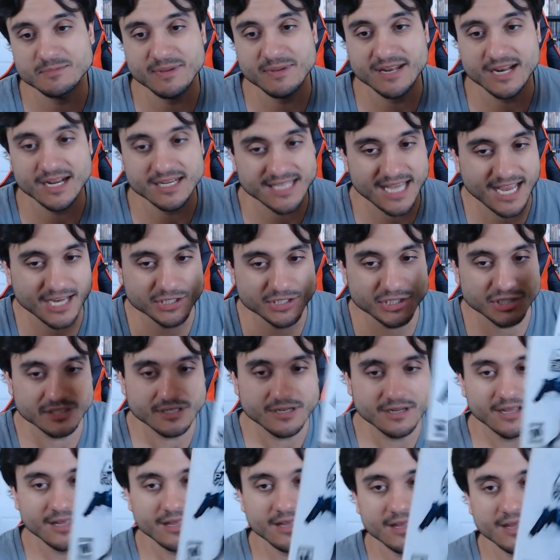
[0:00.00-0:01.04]
action.
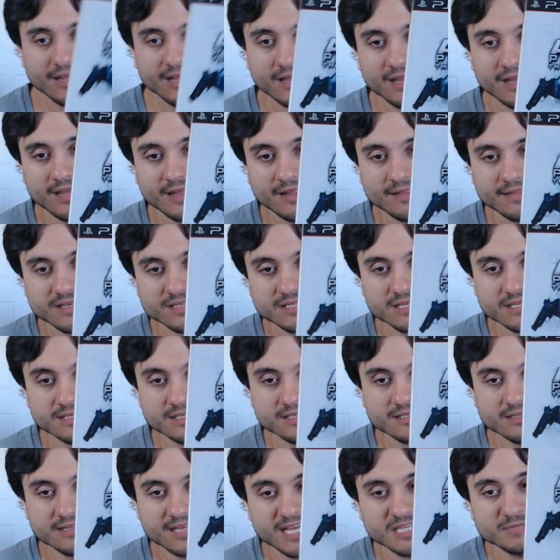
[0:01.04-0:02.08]
This is
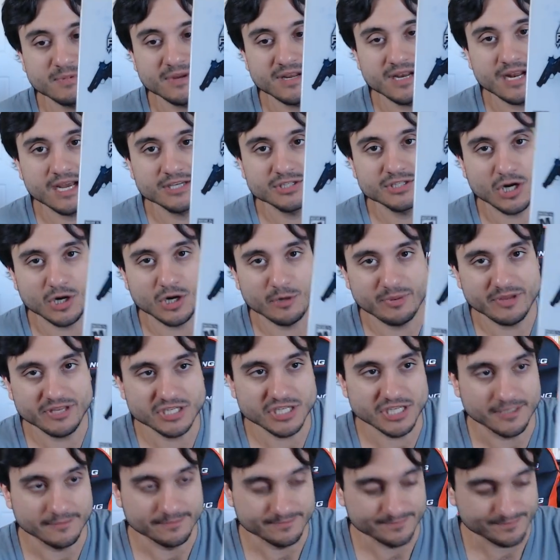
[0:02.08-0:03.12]
the espionage
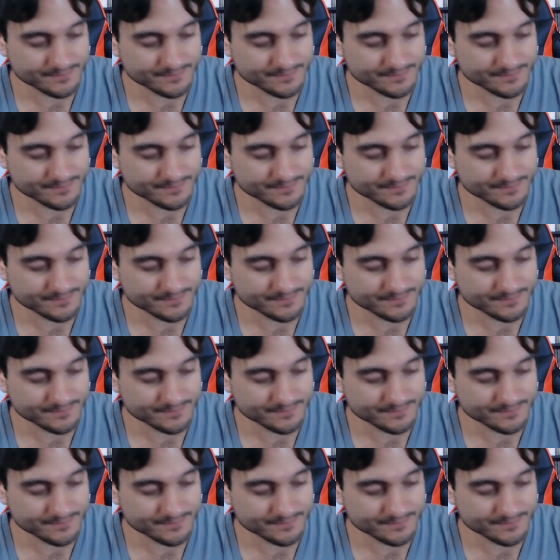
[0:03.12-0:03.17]
RPG.